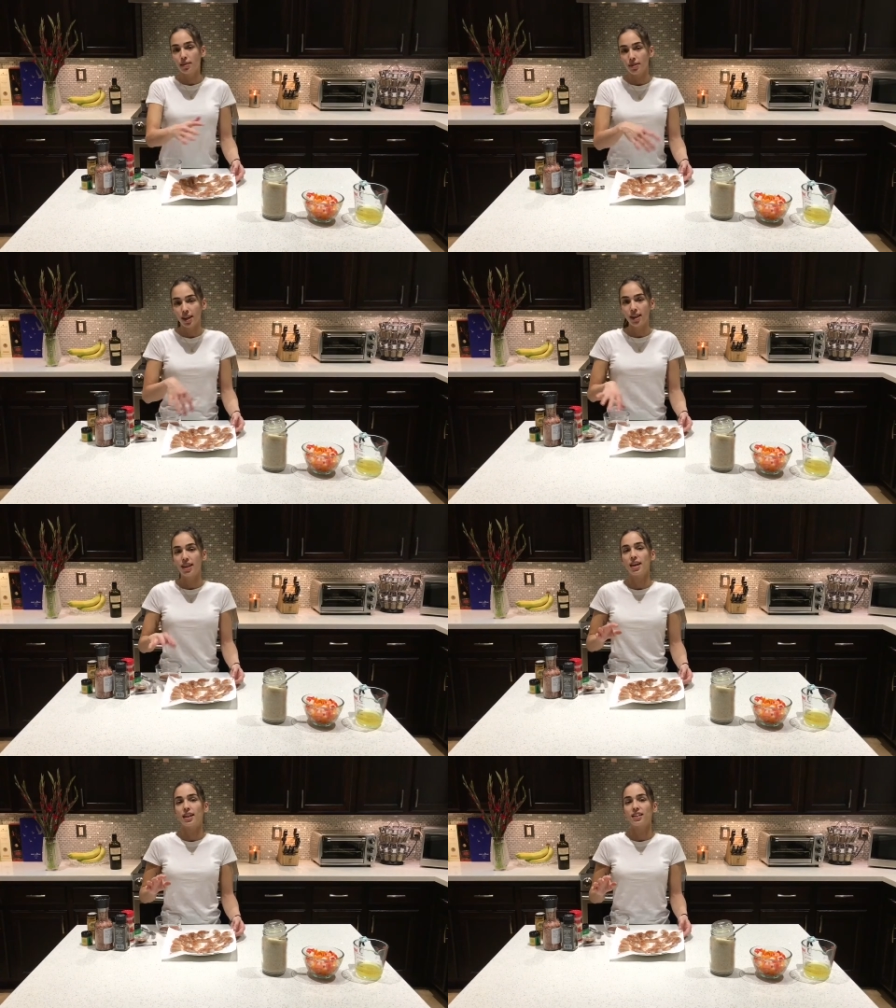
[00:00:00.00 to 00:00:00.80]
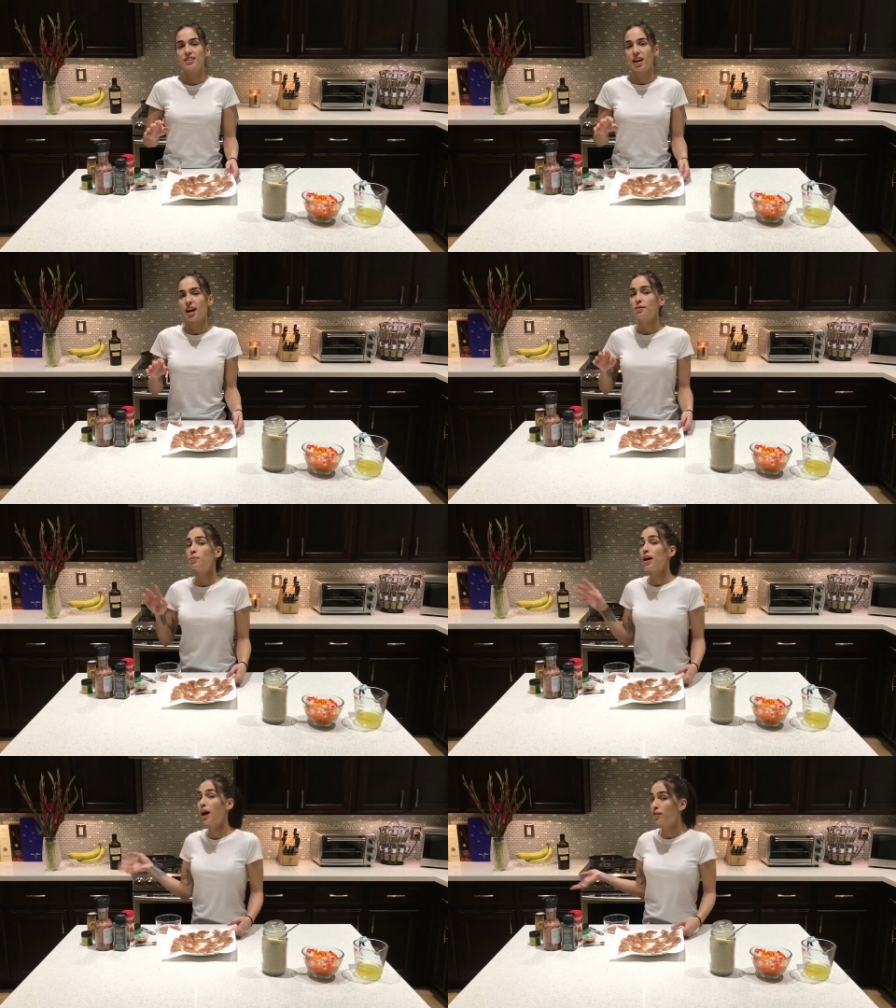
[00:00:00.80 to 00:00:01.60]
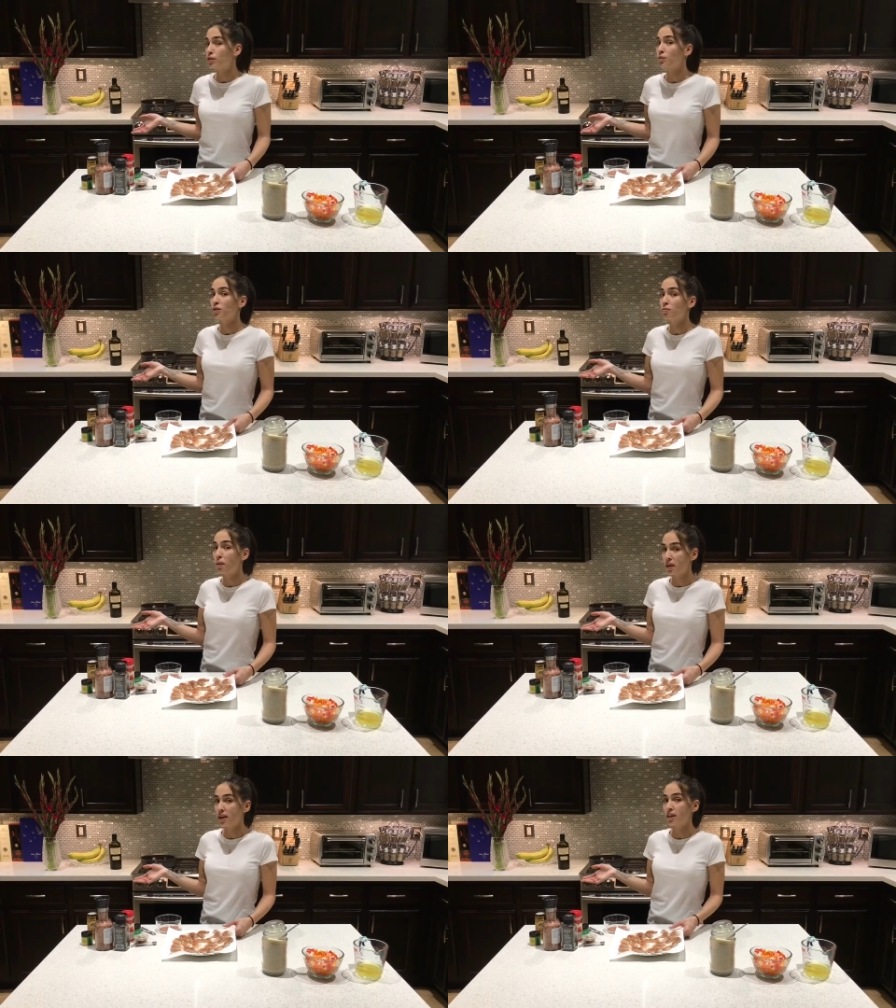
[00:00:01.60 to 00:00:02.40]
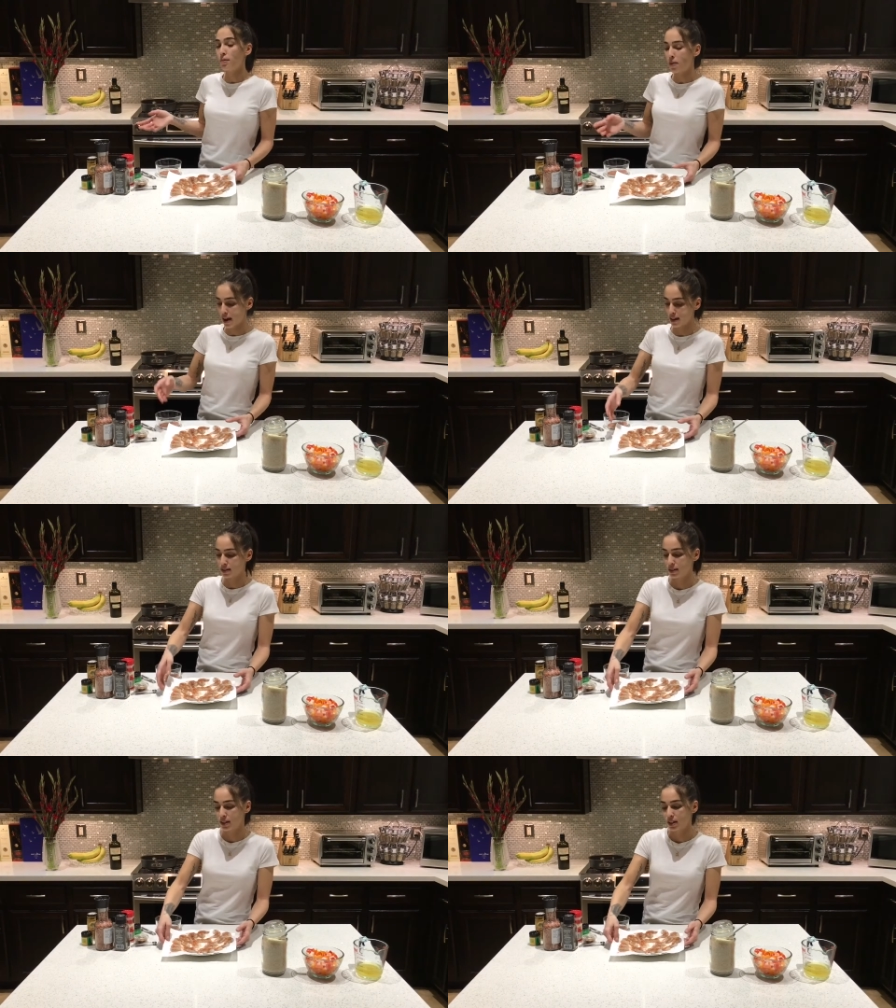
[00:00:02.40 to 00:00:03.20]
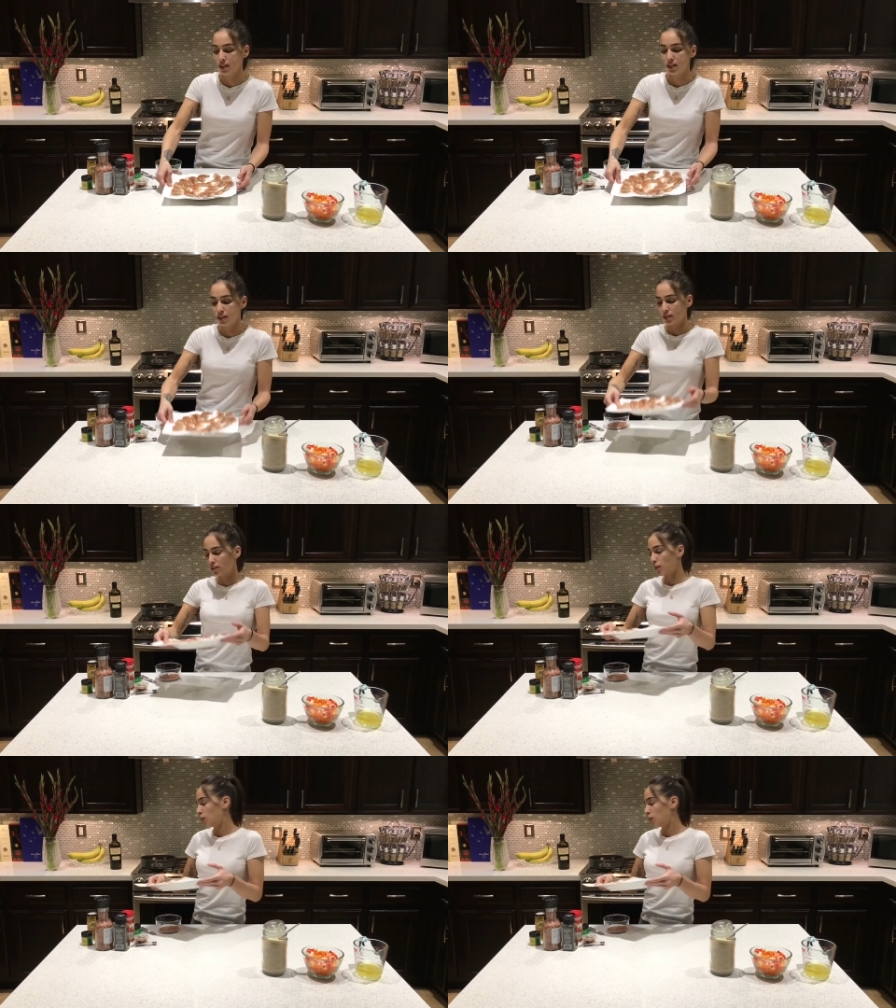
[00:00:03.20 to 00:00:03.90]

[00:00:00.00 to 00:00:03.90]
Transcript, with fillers: on the other side, but after we've put it in the pan. So